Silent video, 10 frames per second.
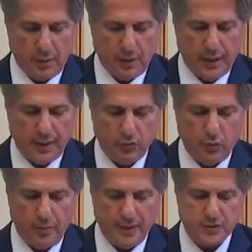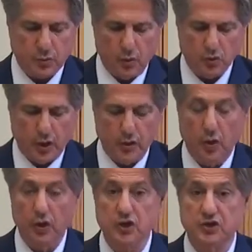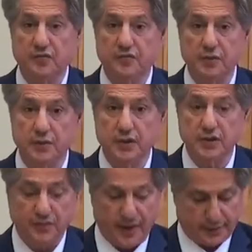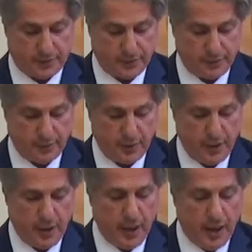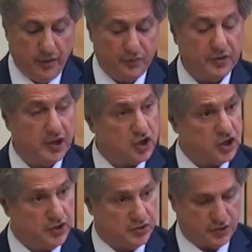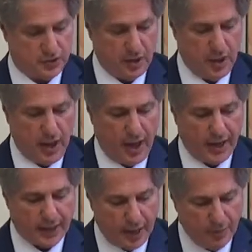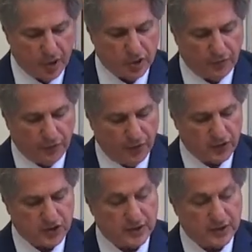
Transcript: Yet we must also acknowledge this, this fact. If Christians are among the first